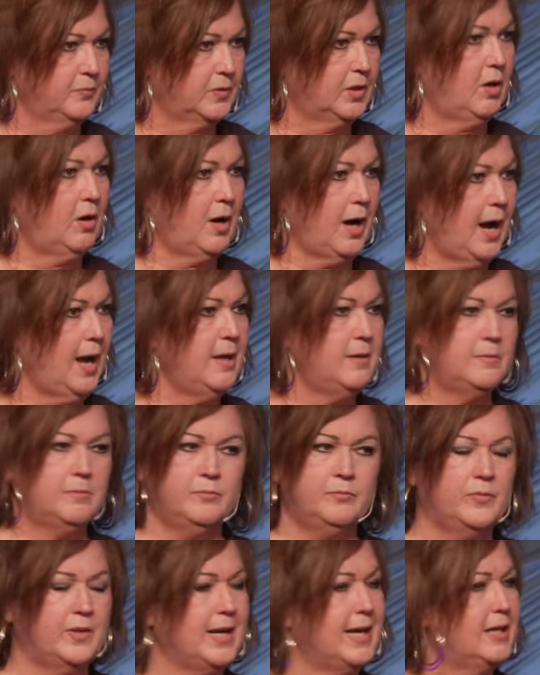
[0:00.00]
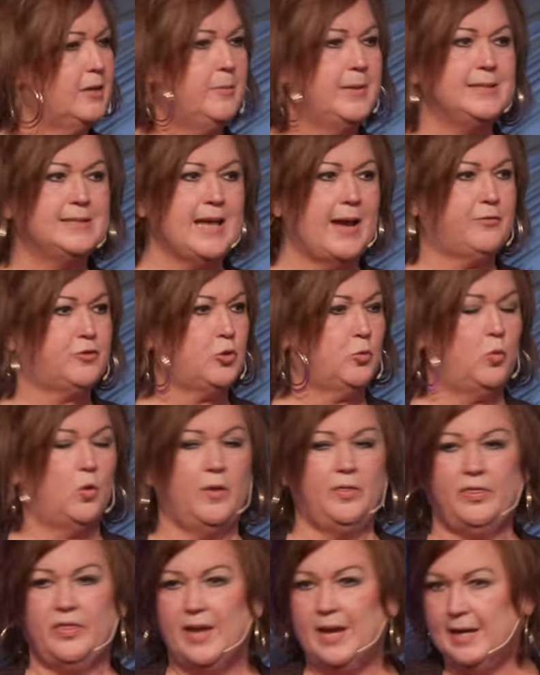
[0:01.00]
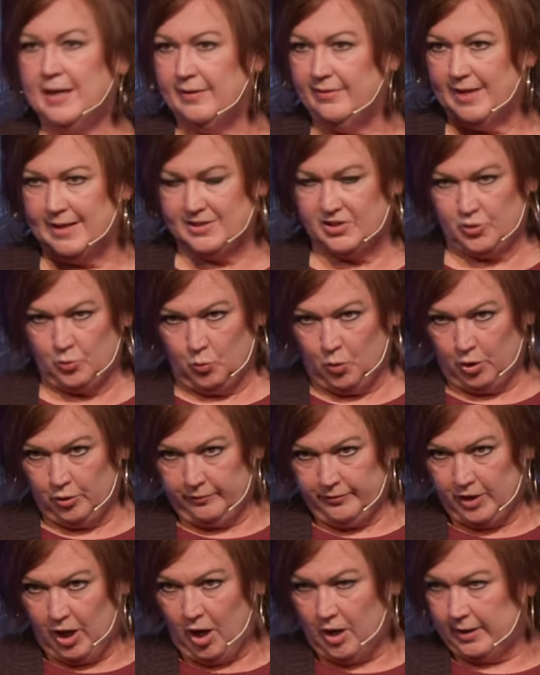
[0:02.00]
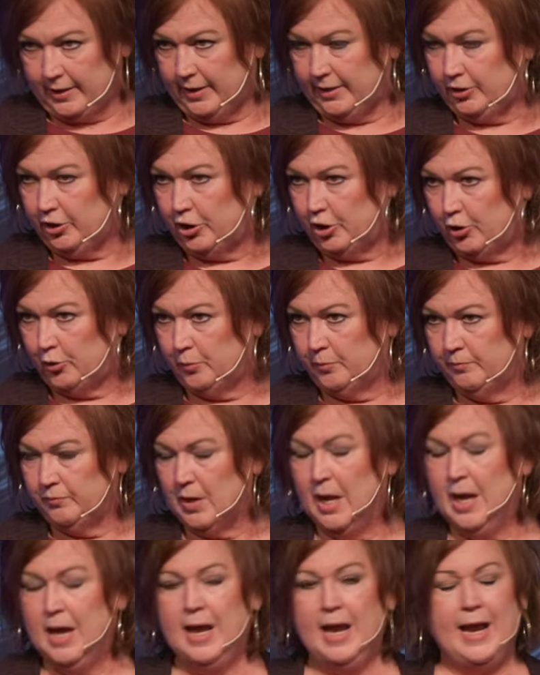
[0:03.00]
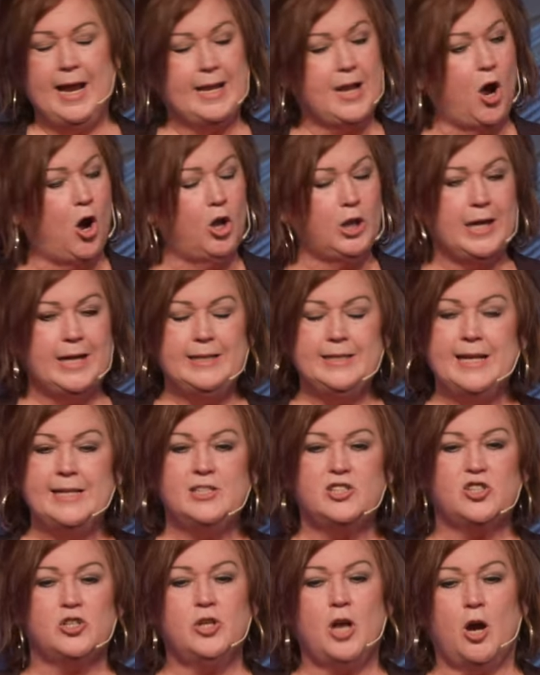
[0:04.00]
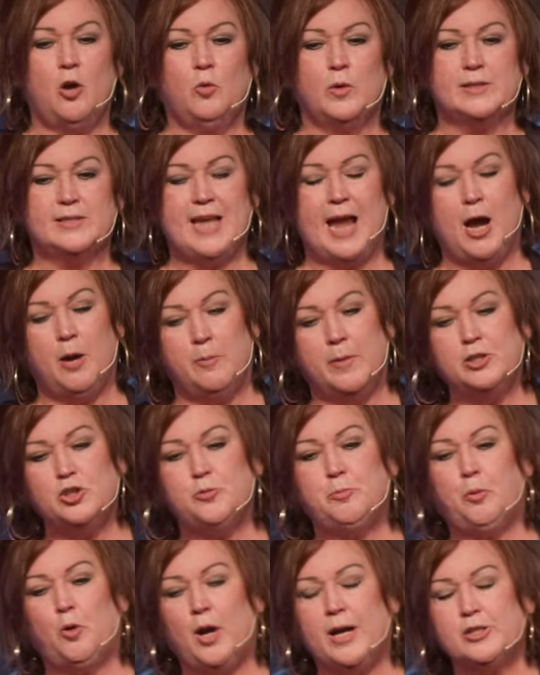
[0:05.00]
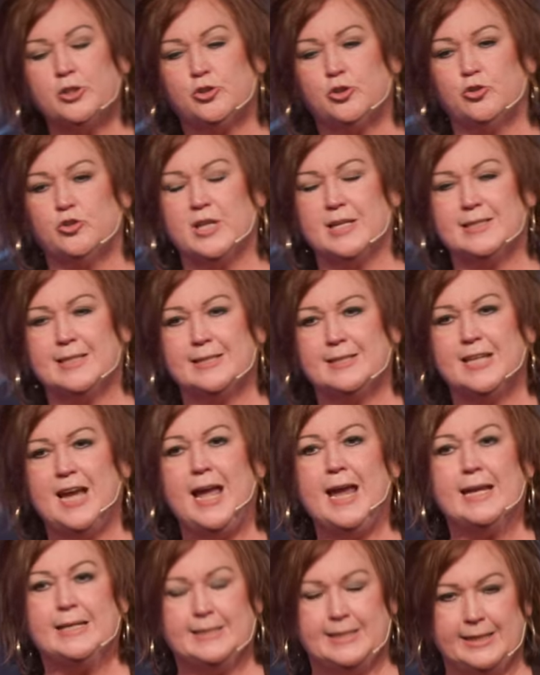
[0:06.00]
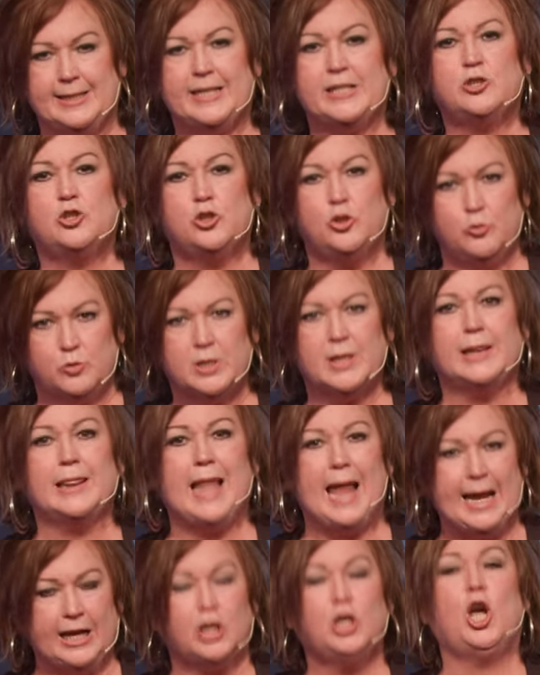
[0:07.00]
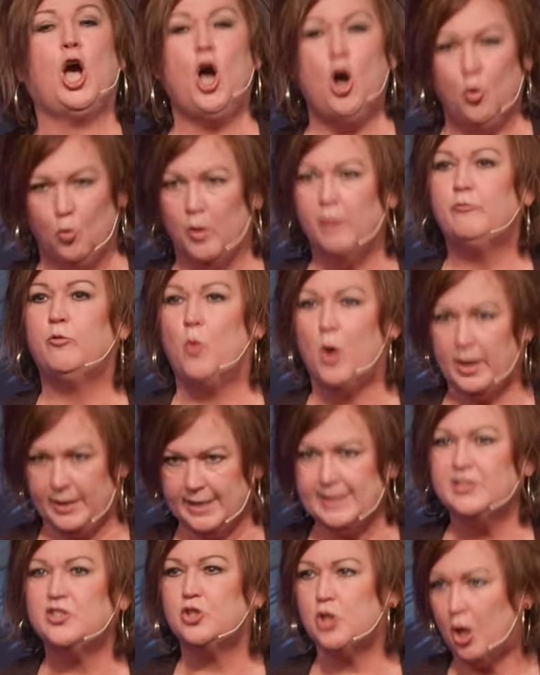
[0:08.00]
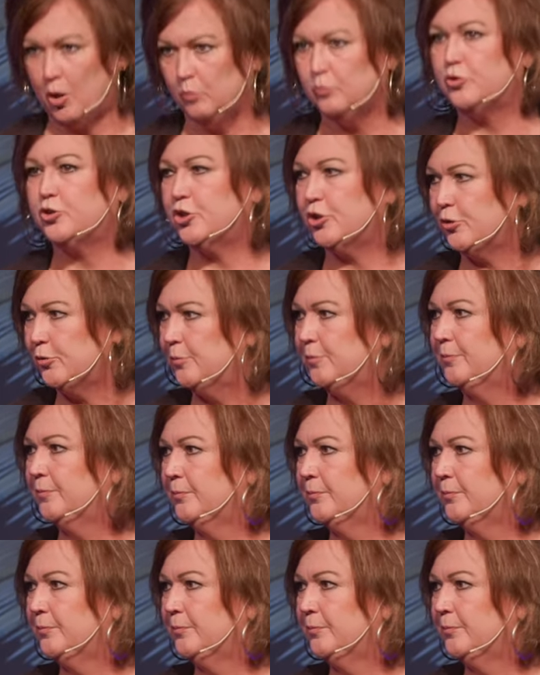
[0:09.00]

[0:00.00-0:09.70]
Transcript: All right? The enemy's after one thing, and that's the word of God in you. And all he needs to know is how much pressure does it take to get you to let go of what he's told you.